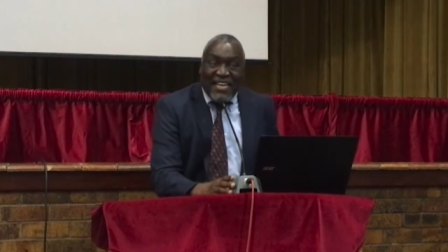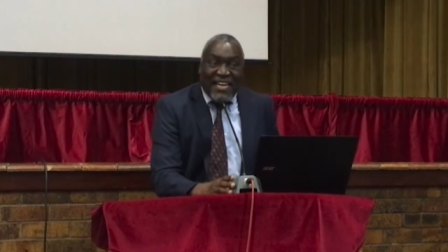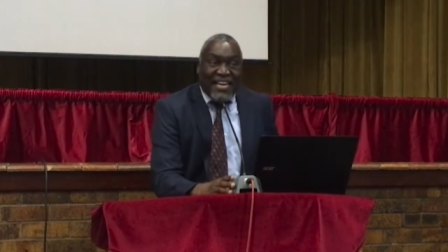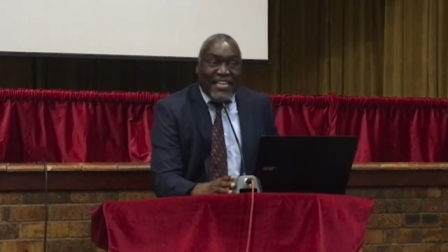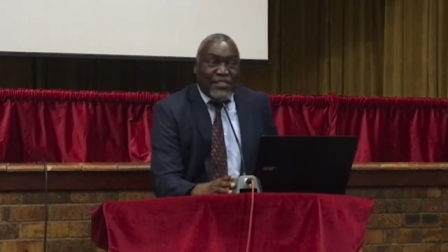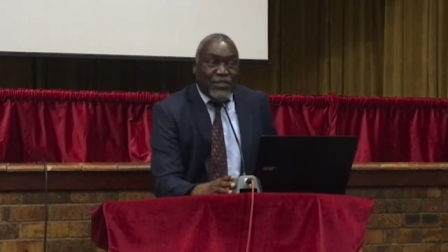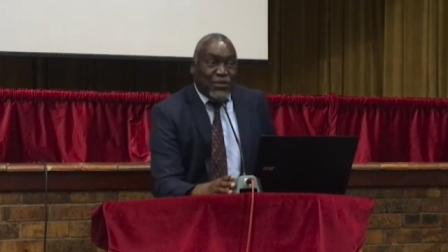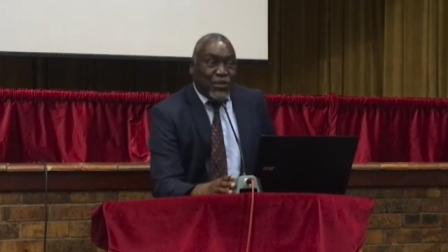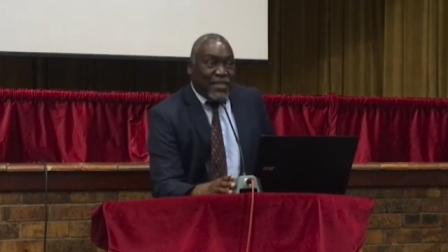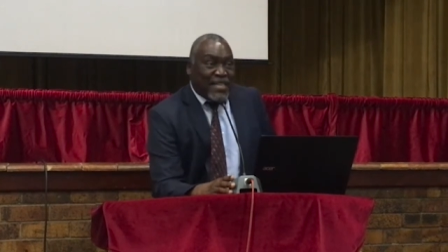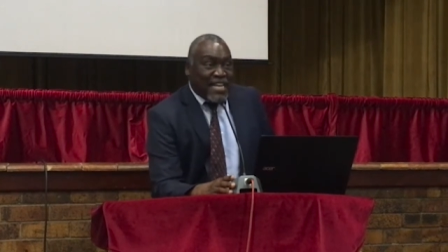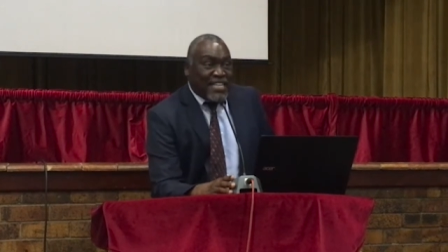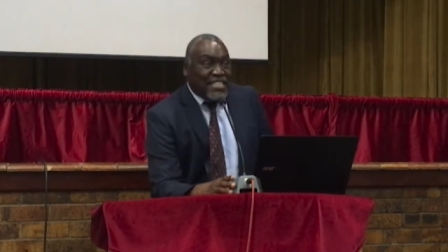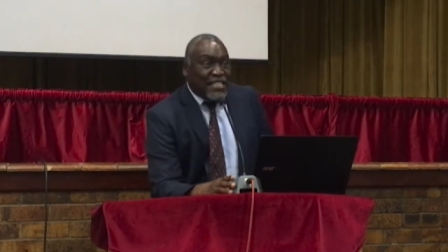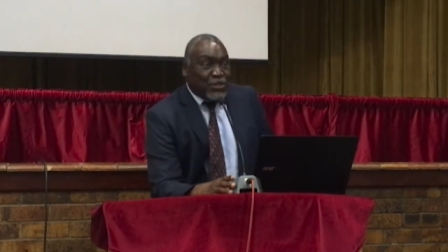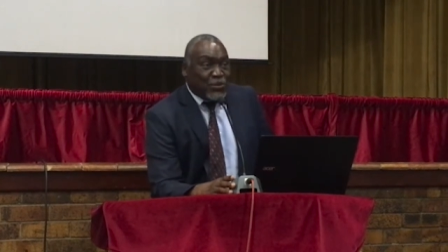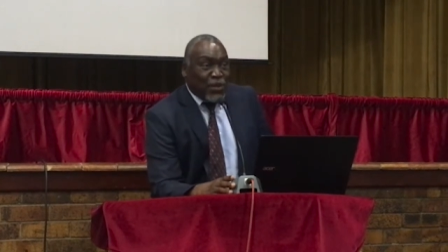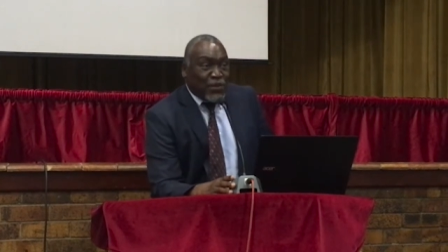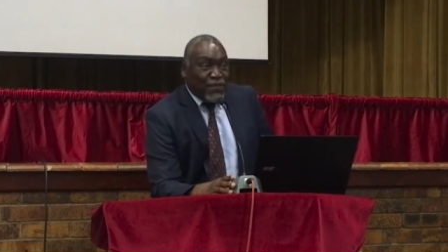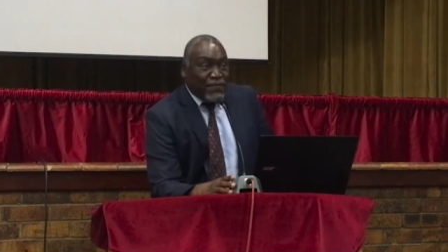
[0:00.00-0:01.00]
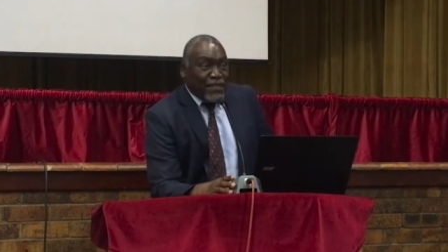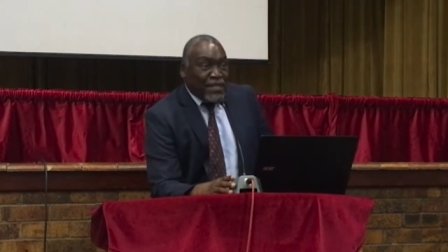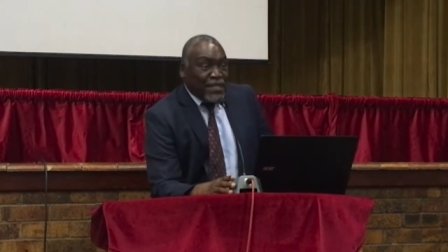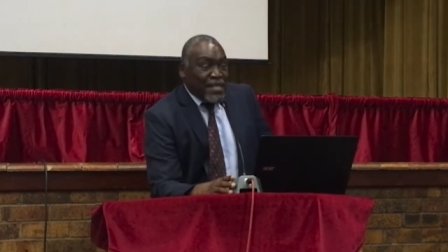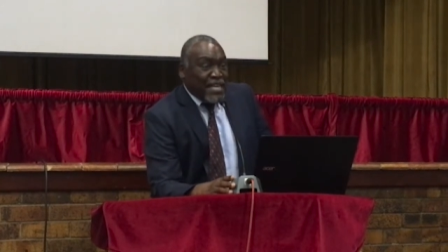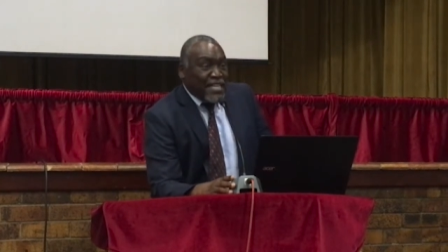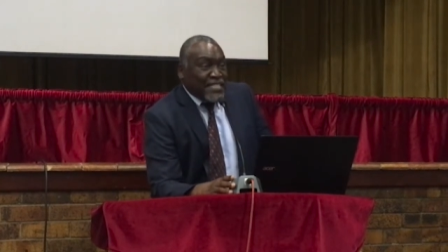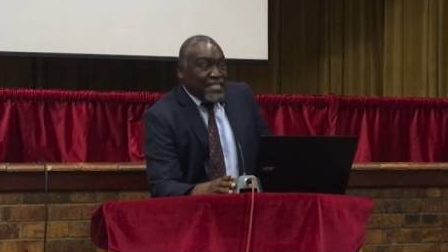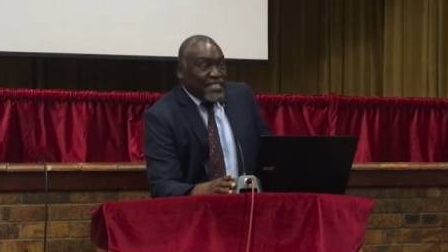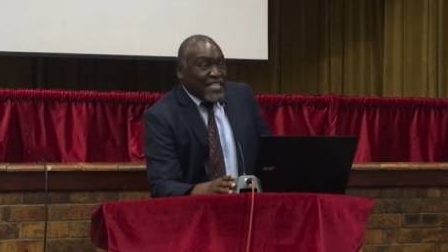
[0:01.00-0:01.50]
And so that is one of the
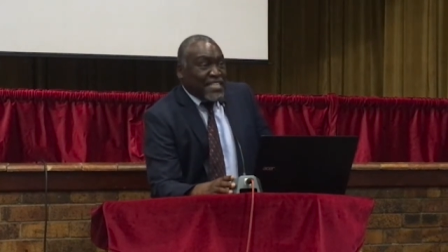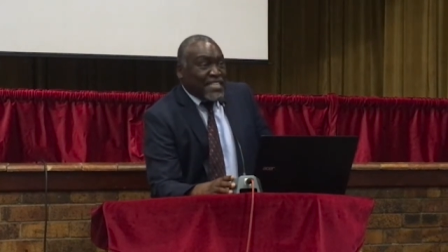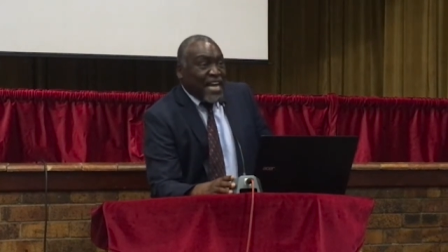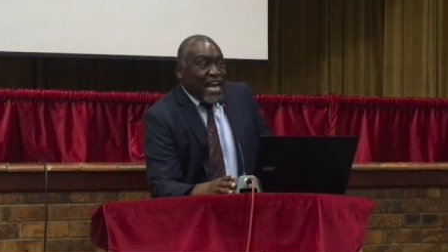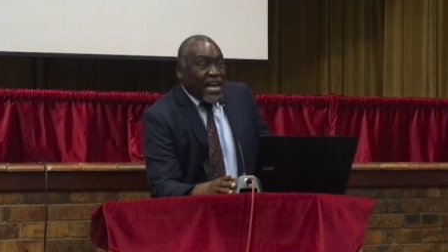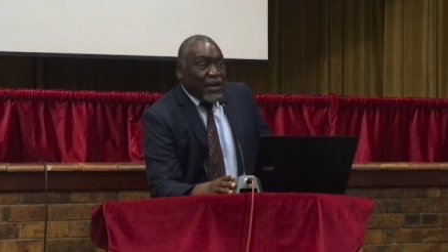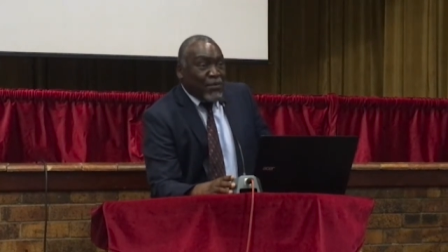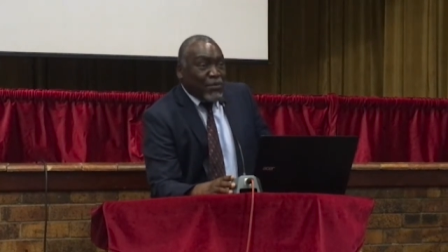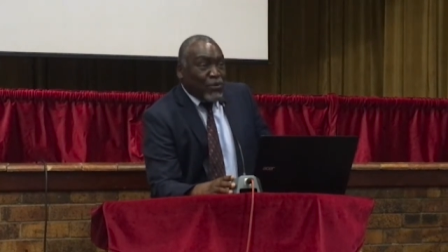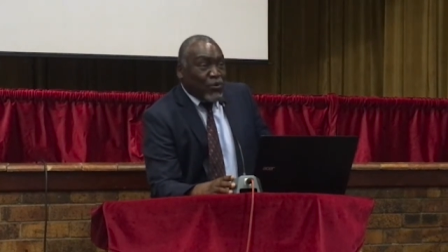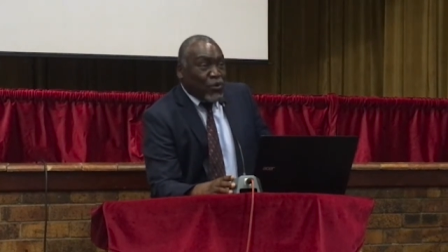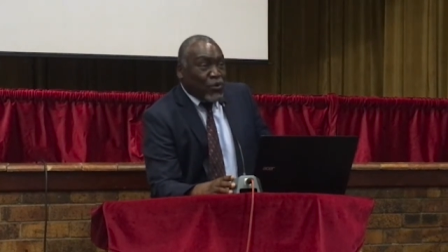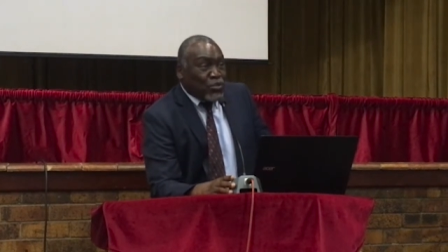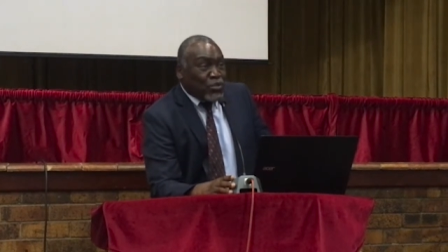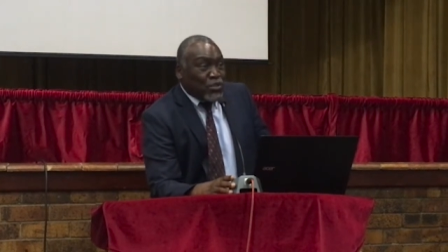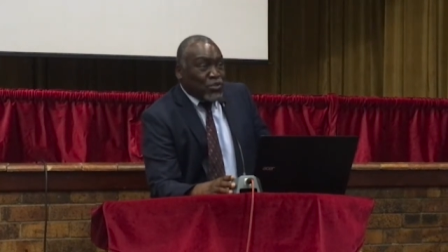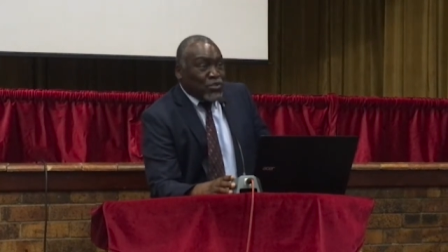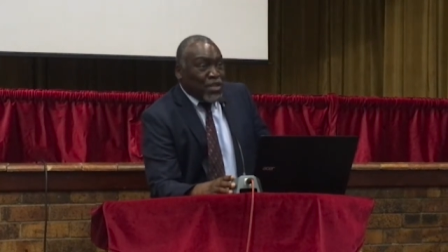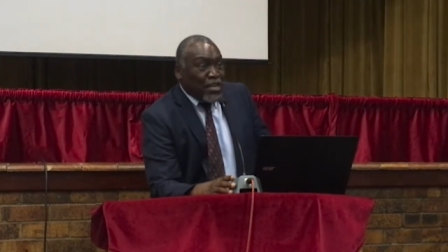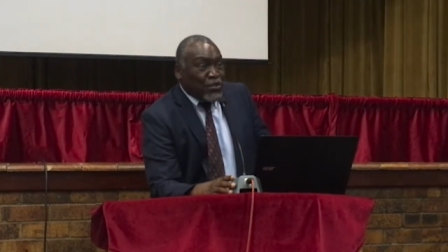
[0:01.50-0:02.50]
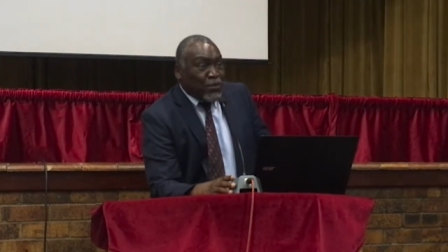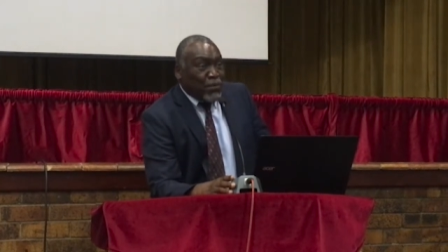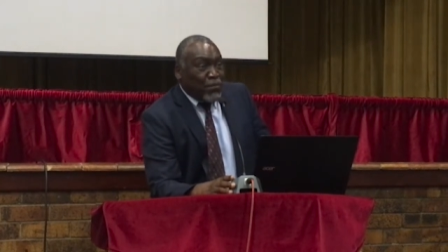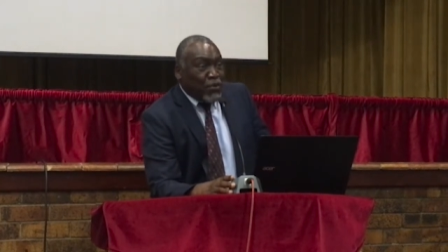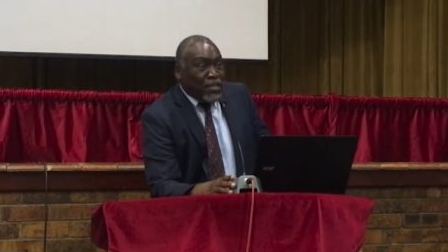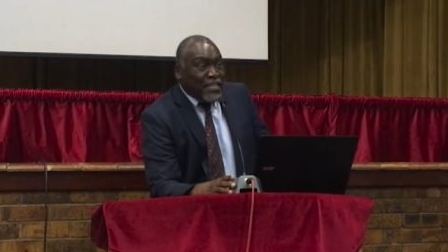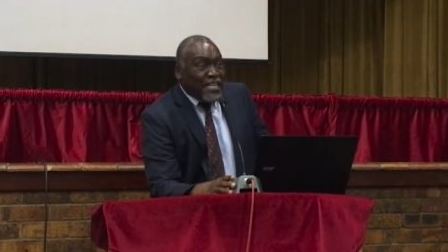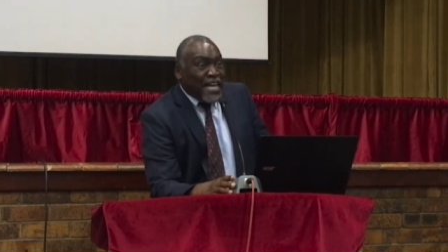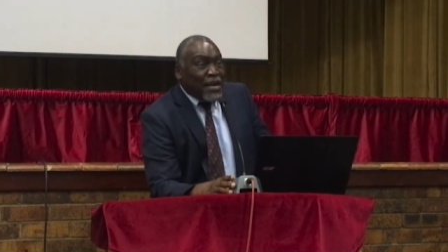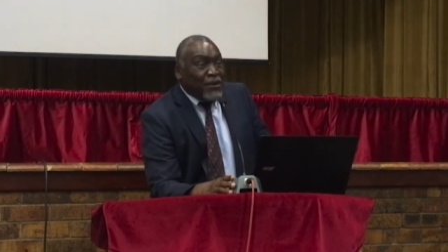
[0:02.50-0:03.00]
things that I will also try to
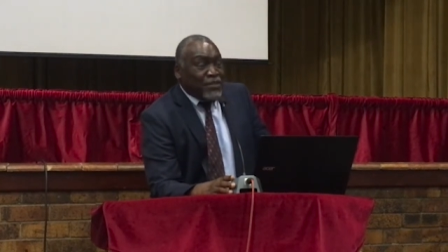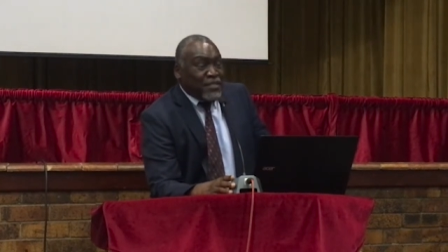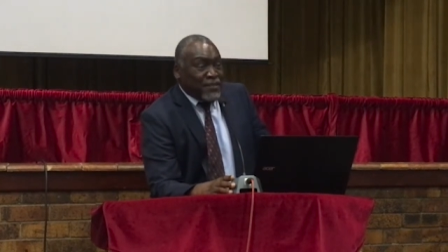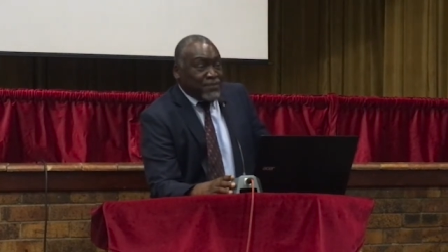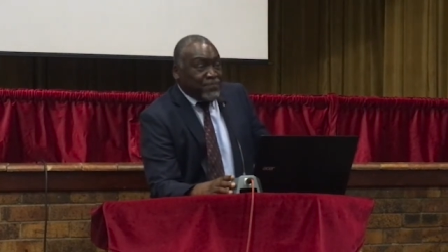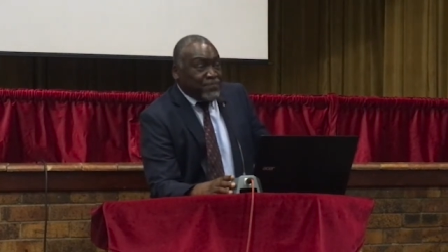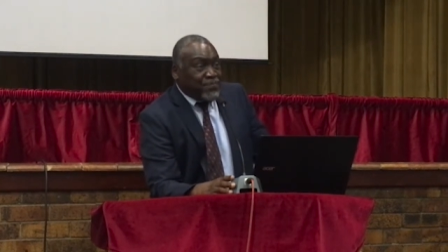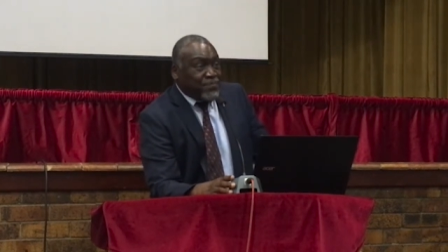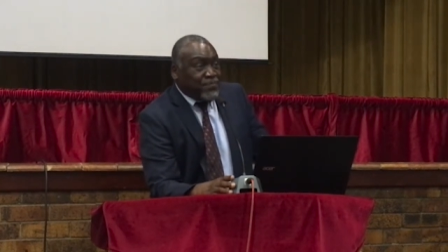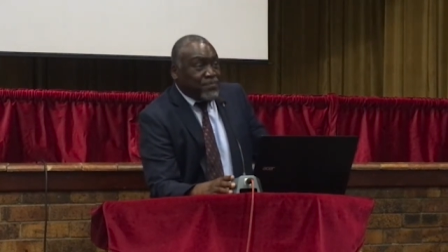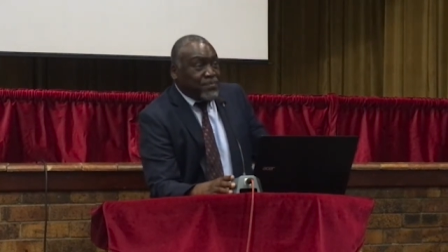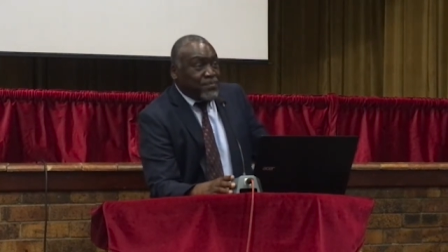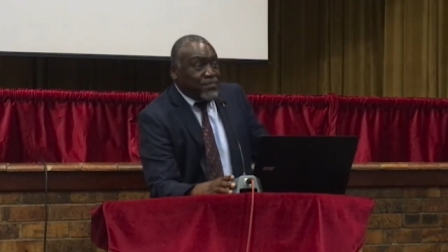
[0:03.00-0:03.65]
point out.